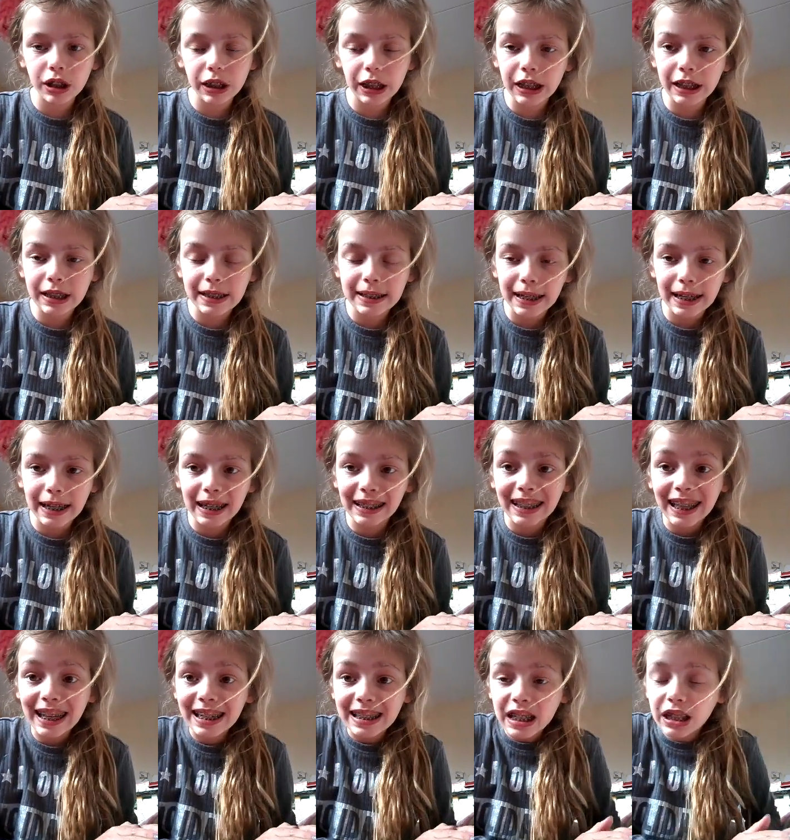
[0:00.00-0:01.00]

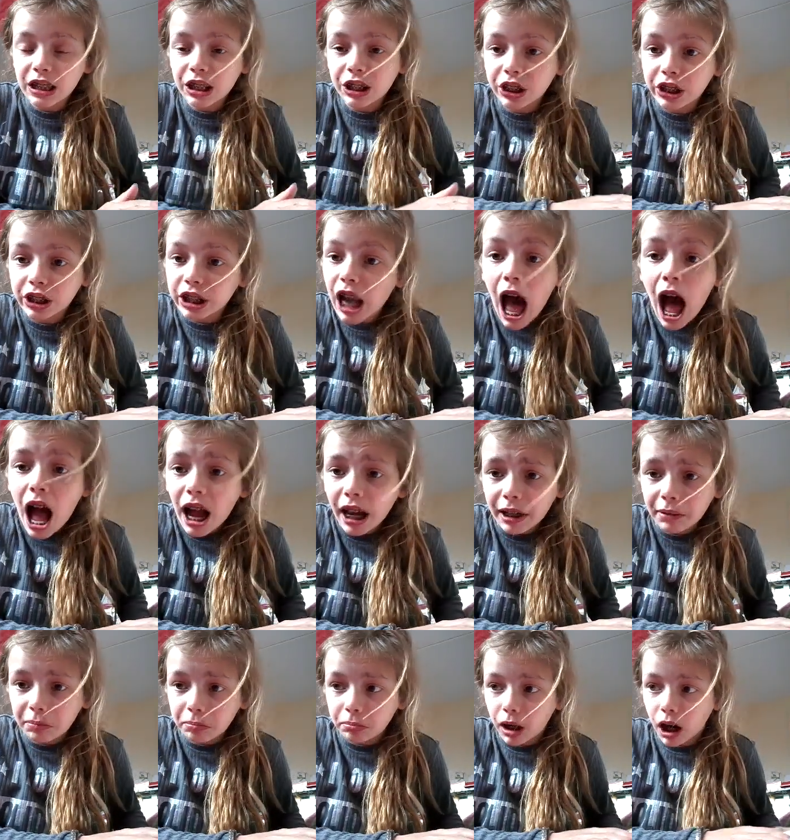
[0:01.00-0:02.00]
isn't
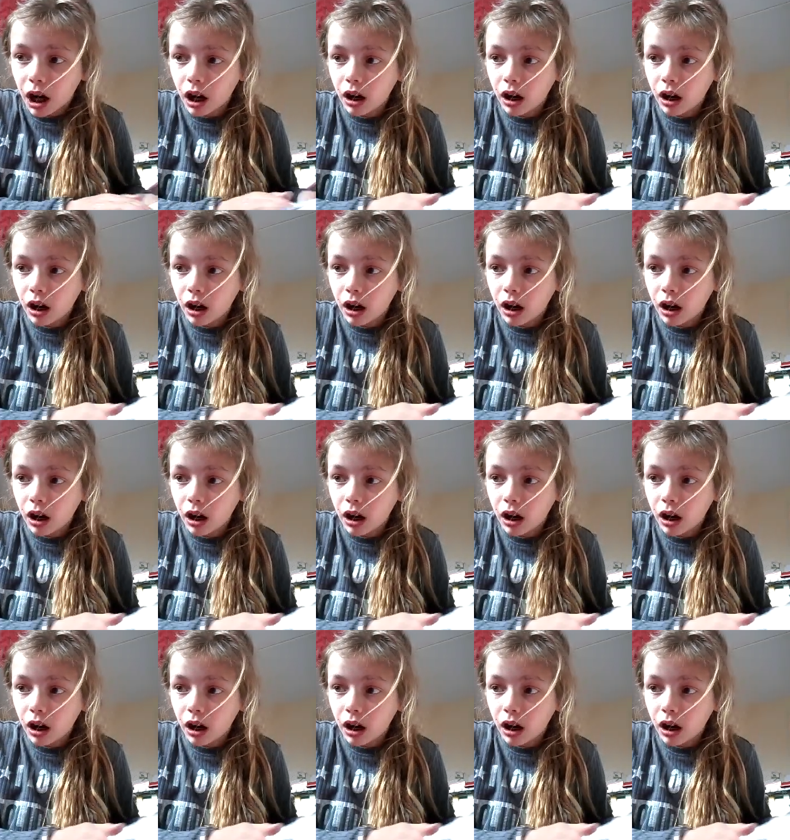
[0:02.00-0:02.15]
slime.